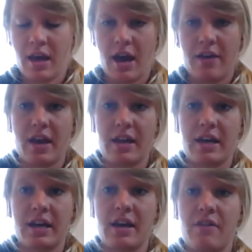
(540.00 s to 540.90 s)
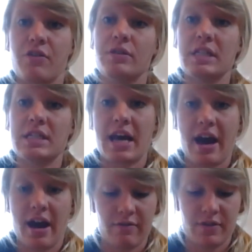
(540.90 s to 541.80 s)
And then if you didn't
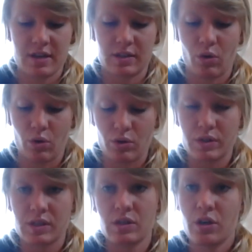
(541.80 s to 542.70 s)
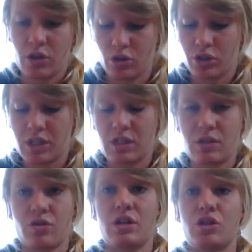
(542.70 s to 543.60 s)
have these holes, you'll just
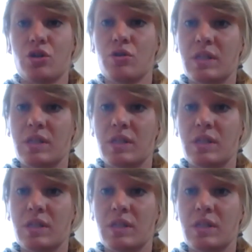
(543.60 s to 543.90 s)
string 2